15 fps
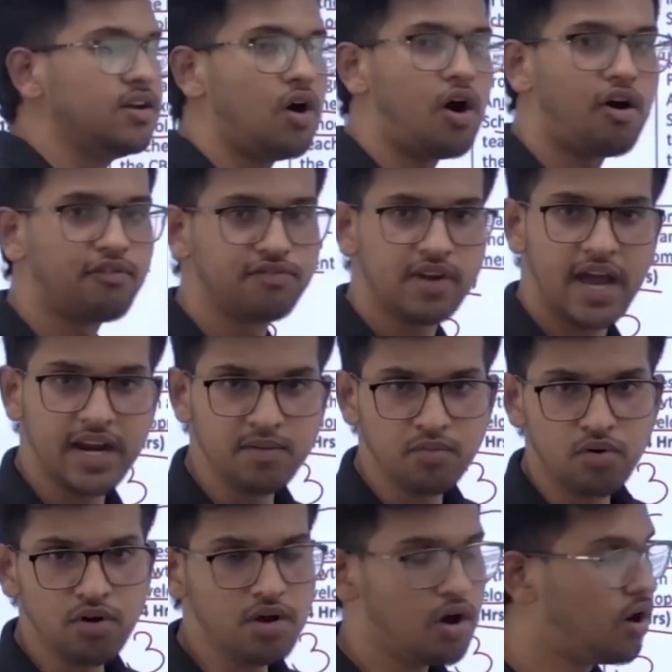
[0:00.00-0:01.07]
offline
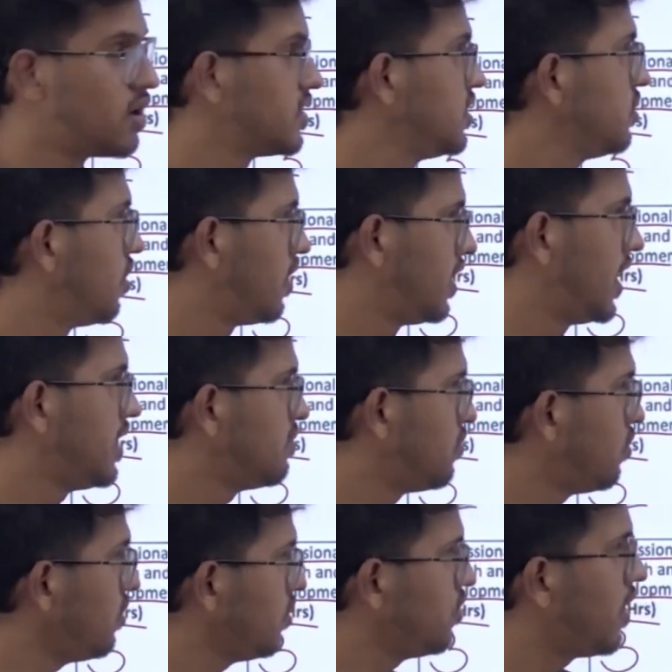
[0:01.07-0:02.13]
mode or the online
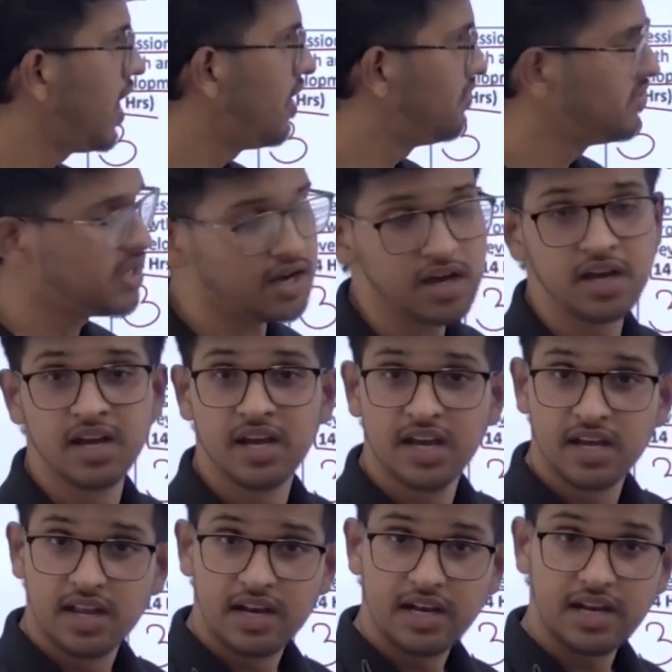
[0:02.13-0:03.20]
mode. You have the
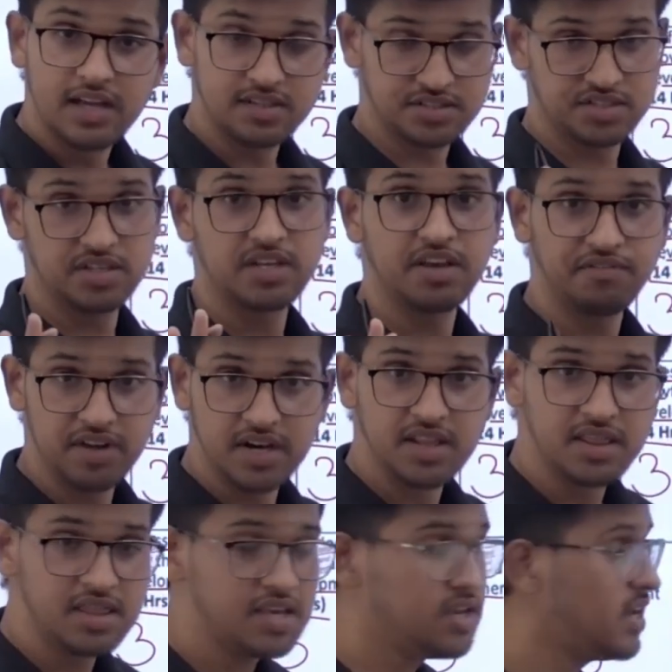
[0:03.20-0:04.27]
list given
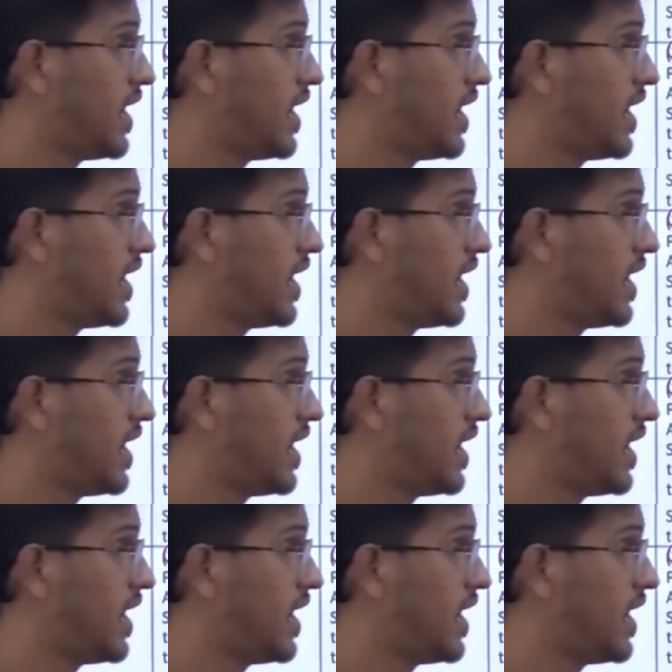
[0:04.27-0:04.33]
in the